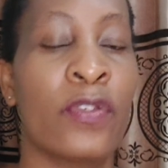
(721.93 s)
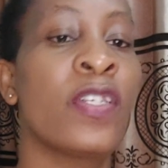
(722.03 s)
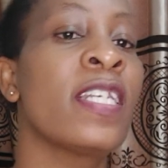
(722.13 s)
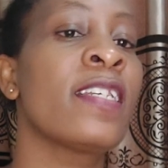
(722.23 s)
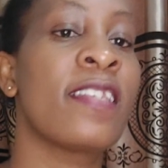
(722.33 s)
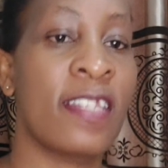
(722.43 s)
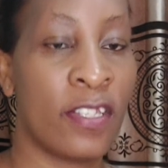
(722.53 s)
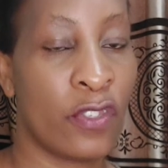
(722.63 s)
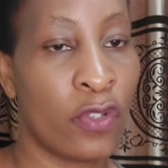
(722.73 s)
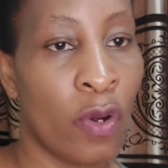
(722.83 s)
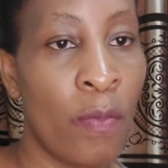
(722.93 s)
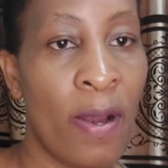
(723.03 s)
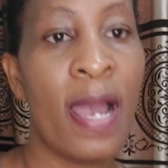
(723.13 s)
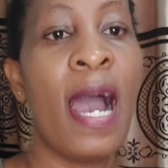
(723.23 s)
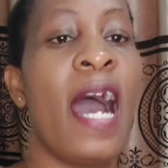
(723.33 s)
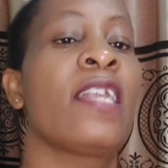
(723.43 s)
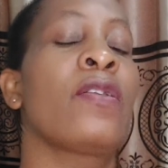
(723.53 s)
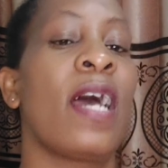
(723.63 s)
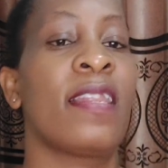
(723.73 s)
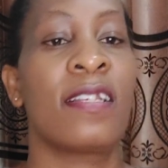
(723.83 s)
We need this job,
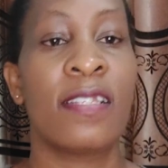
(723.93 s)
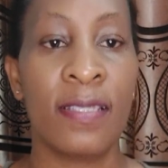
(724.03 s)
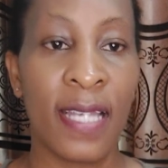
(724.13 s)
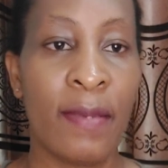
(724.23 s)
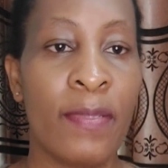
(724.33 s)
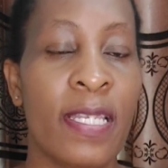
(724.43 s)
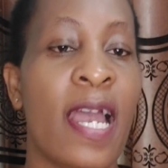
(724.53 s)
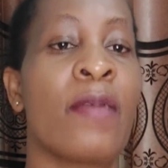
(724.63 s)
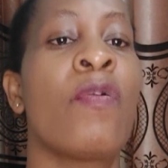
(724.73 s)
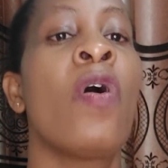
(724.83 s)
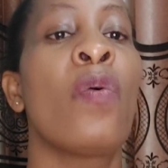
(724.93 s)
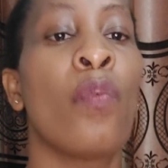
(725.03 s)
and at the same time